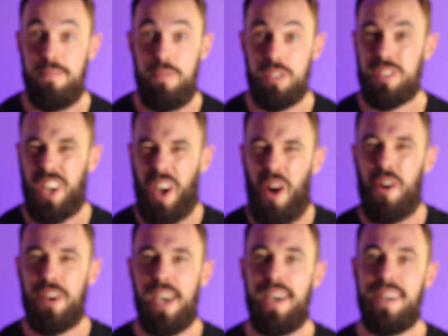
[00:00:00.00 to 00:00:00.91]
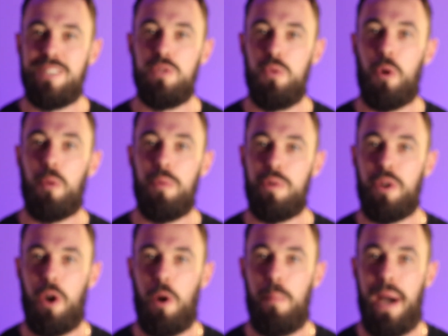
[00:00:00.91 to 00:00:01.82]
feel like, oh, okay, it's normal
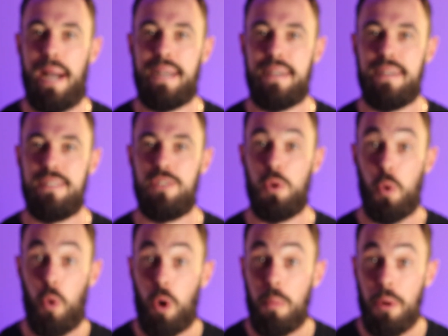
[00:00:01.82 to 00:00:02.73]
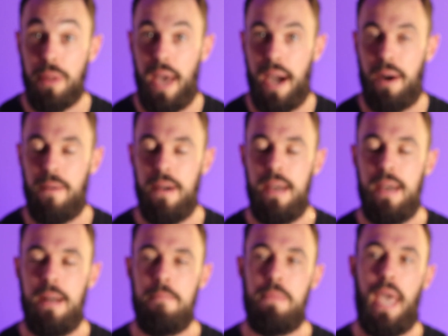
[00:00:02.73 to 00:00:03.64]
to go back to normal now.
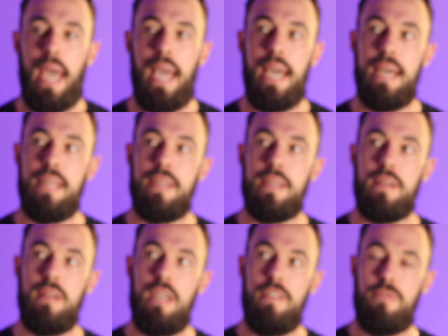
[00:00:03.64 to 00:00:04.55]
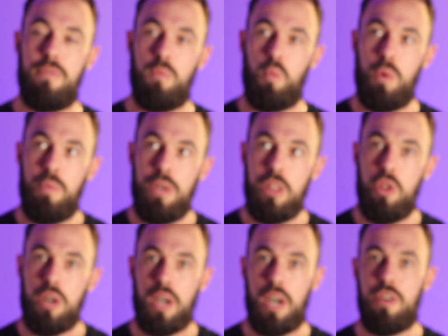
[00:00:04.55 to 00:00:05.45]
And if when we
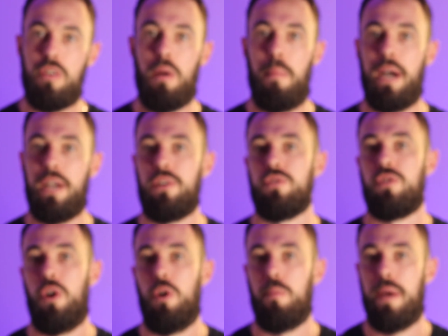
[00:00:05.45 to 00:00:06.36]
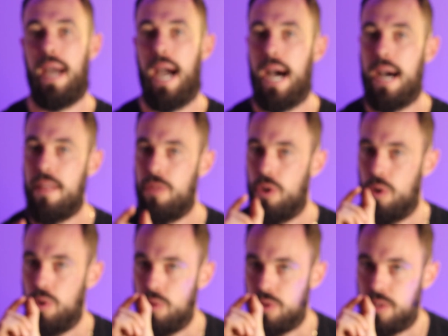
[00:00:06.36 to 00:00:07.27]
look under a microscope at
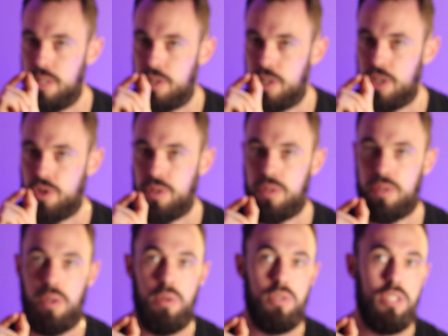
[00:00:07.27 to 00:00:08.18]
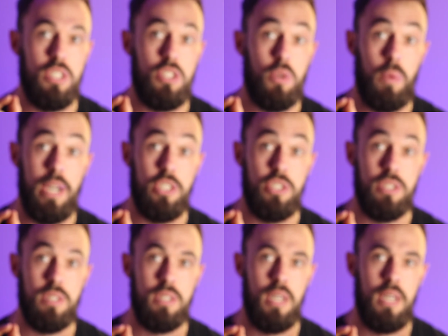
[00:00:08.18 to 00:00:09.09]
those decisions, those
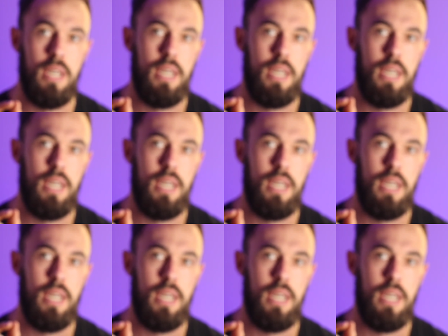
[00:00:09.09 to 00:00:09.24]
situations,